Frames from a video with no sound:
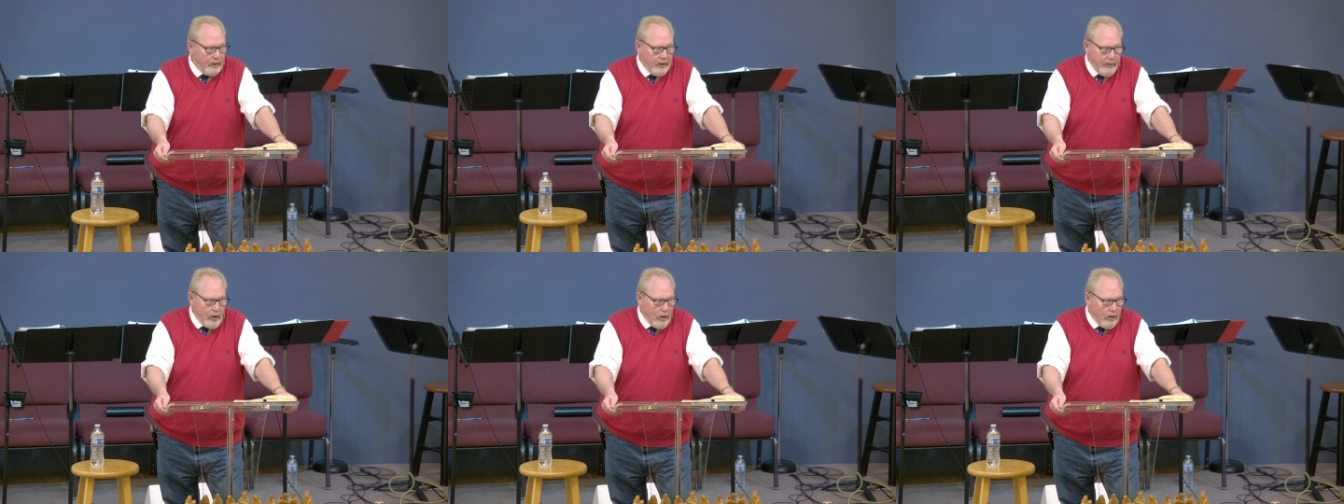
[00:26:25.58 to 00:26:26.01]

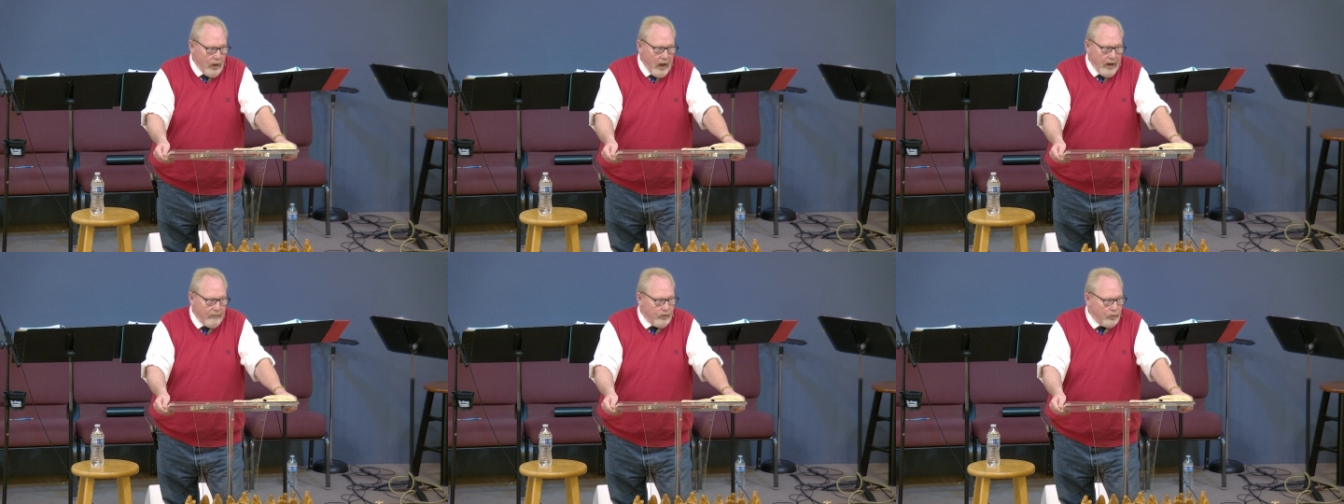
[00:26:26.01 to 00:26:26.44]
Living our
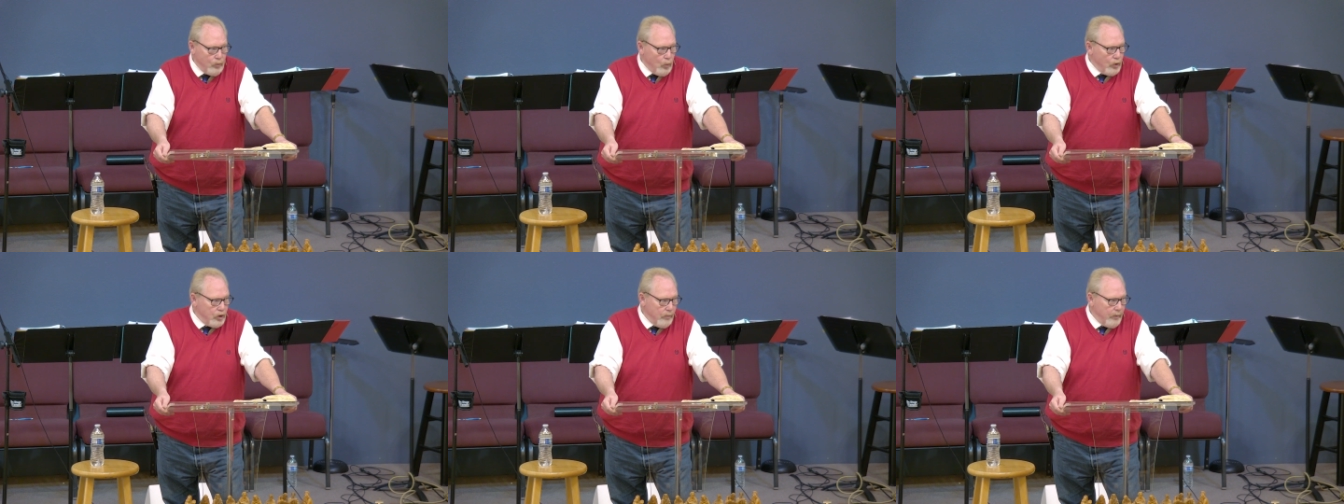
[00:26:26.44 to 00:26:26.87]
lives is
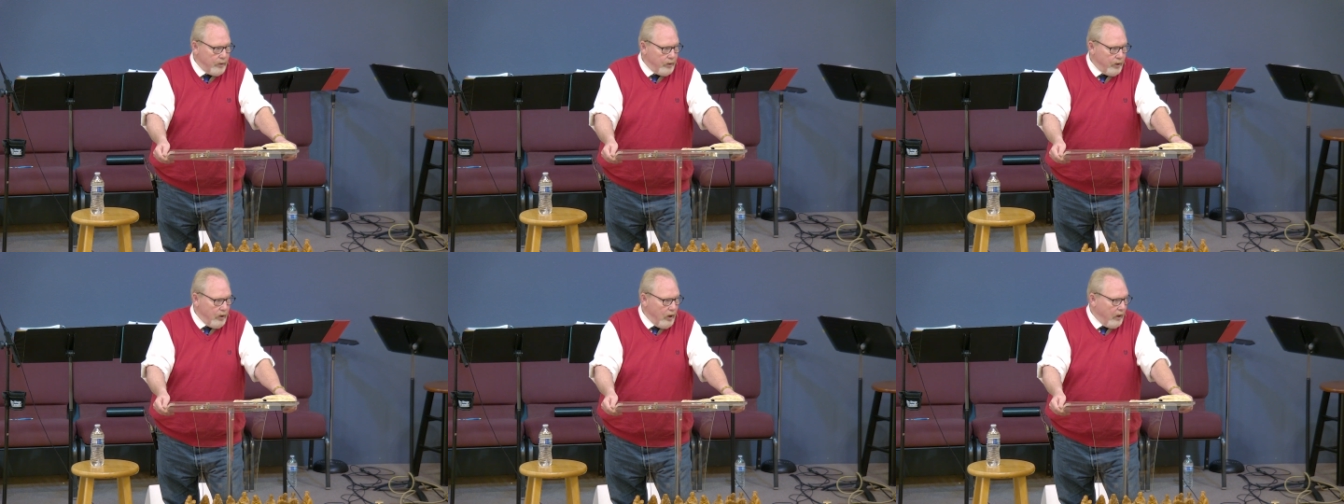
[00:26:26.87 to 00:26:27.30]
worship
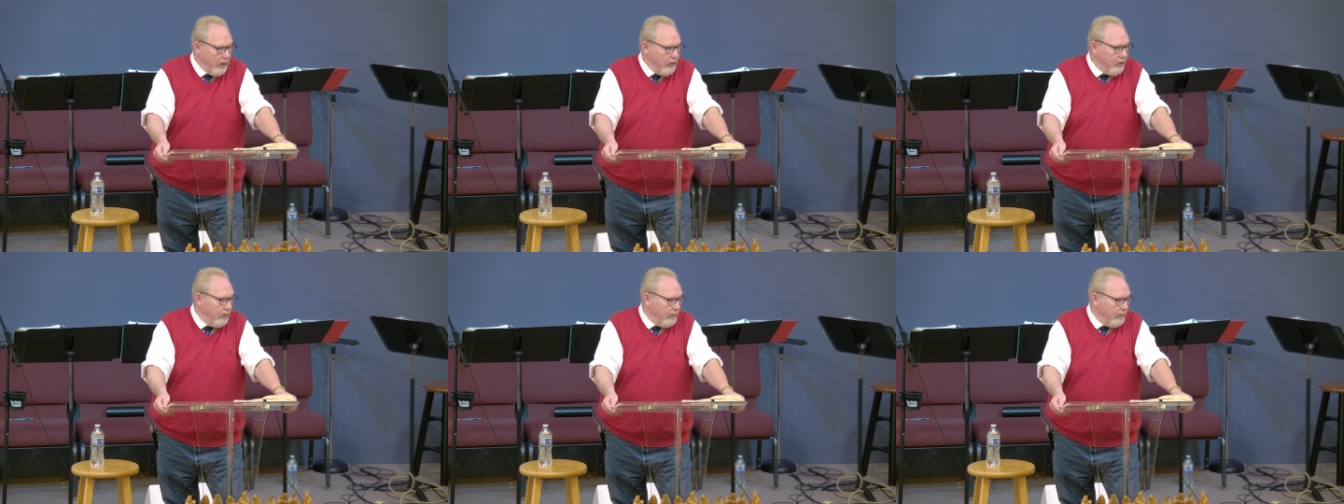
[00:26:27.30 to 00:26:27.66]
unto God